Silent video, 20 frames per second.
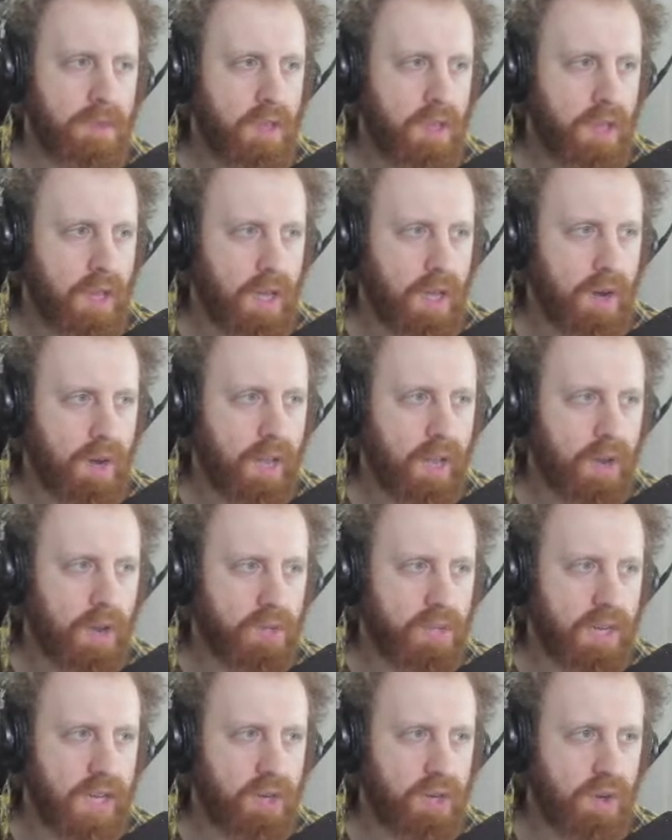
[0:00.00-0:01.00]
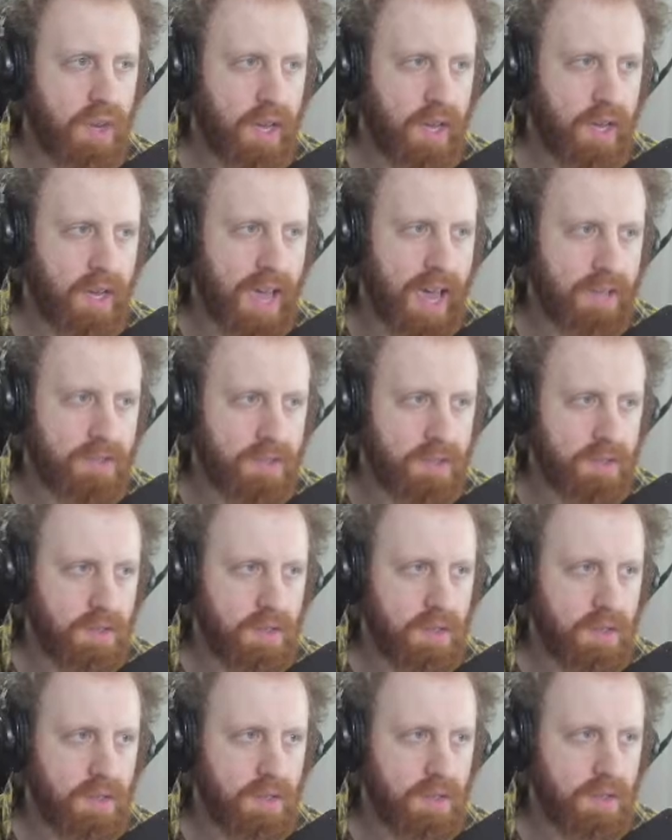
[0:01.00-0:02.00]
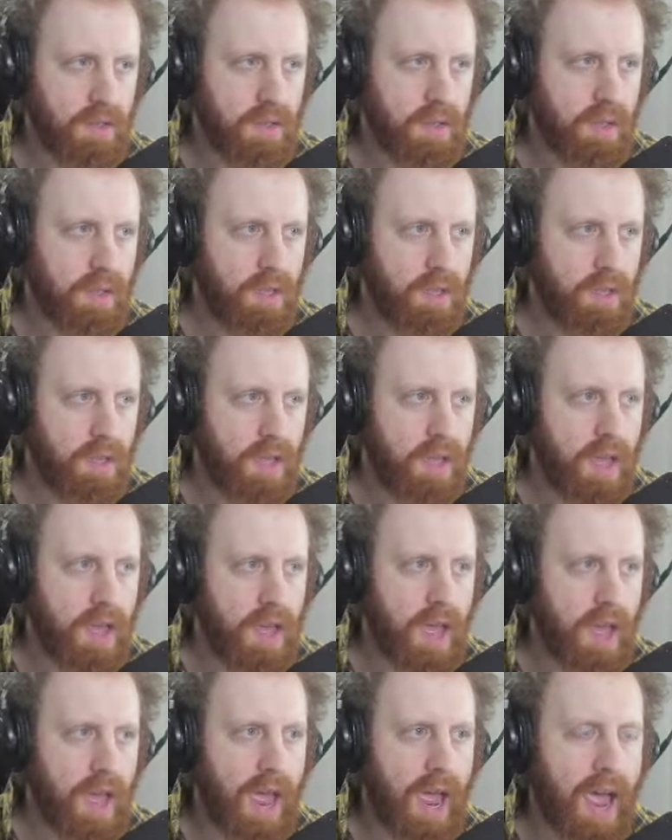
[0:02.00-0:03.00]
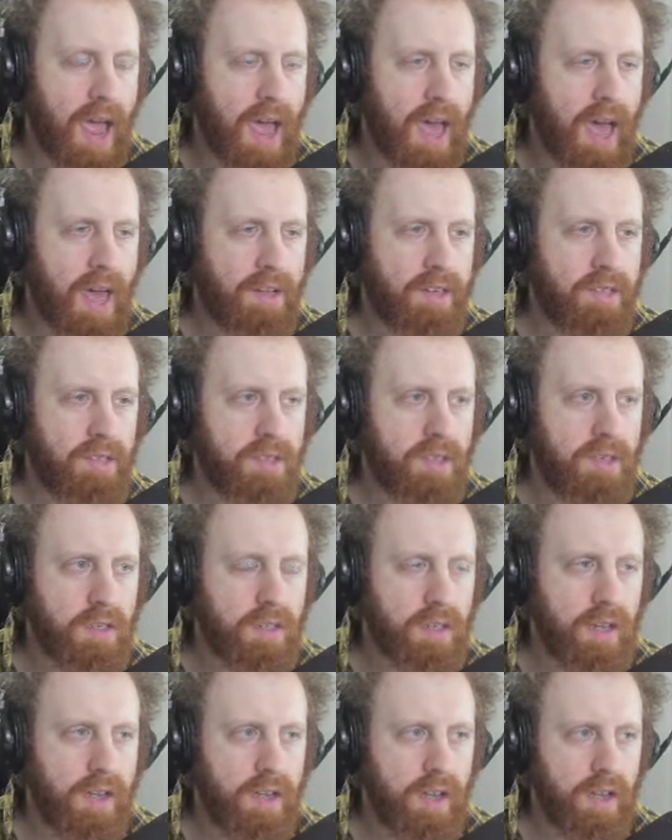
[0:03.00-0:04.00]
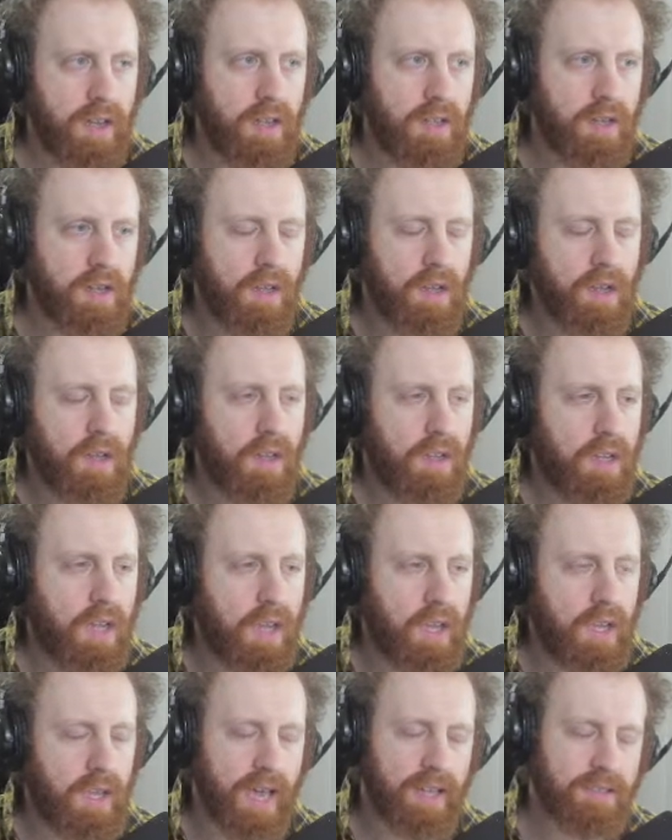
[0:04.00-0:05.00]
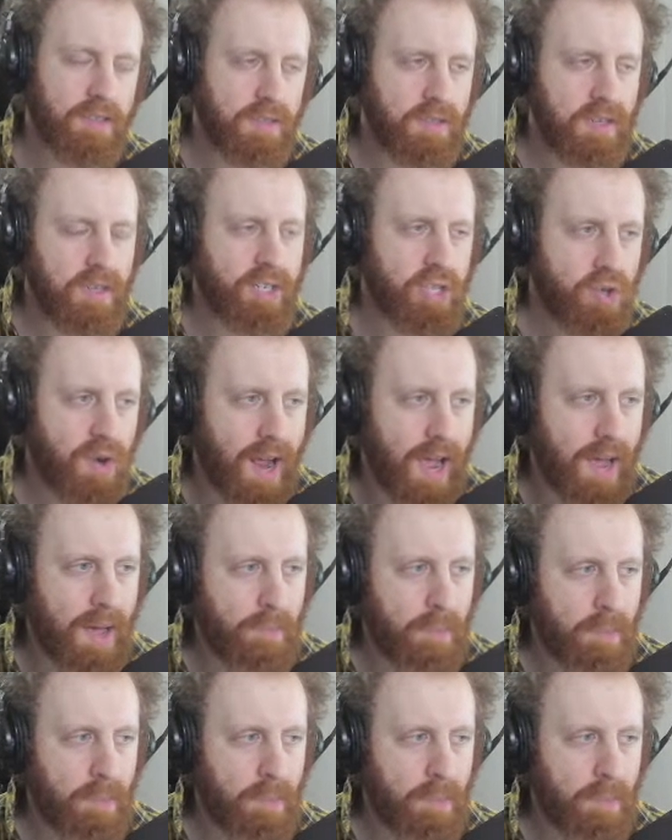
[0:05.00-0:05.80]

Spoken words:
Here he goes into a cancel, and he cancels into trap,